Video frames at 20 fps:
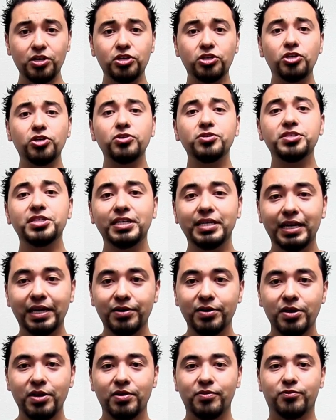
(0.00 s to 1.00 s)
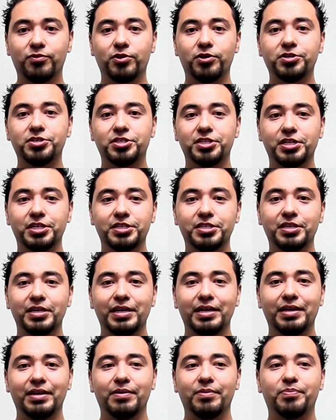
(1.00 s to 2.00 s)
using it
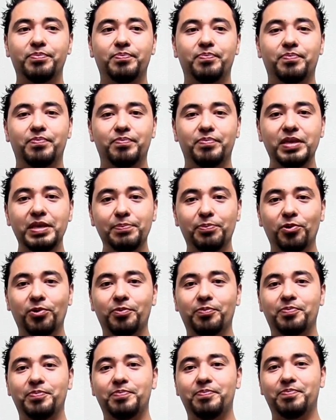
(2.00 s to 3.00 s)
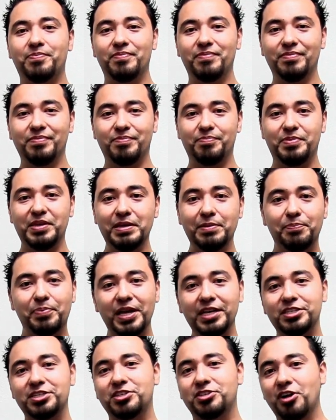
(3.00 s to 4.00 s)
versus people being
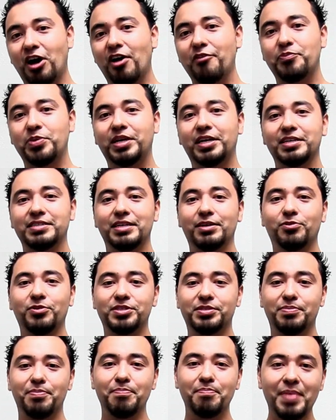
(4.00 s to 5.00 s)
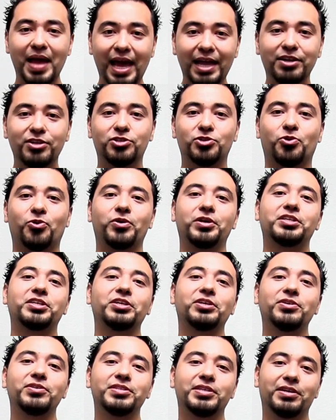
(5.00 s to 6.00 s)
pissed off because it was mandatory
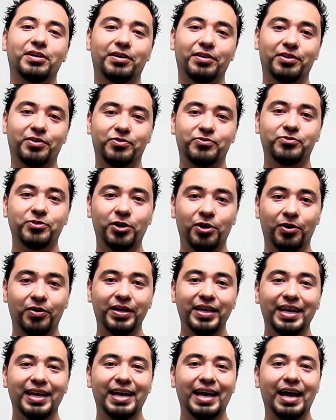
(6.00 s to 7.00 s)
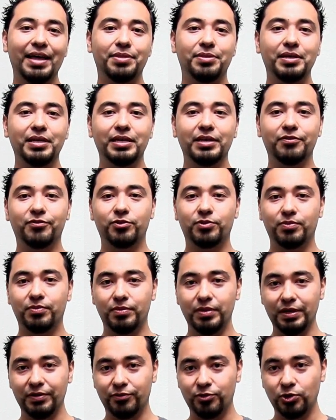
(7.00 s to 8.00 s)
to use it on their phone. I think
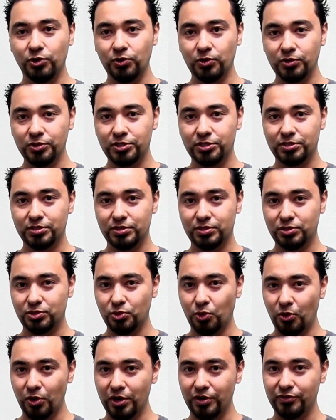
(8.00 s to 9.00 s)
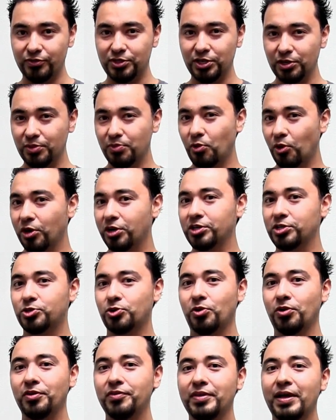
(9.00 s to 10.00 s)
if Google sort of took more
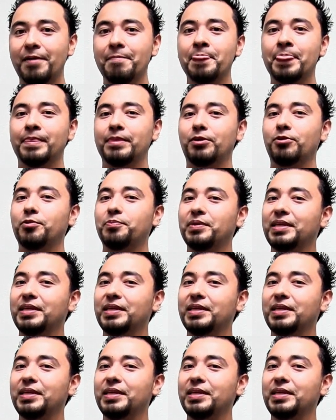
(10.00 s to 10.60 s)
control of that, there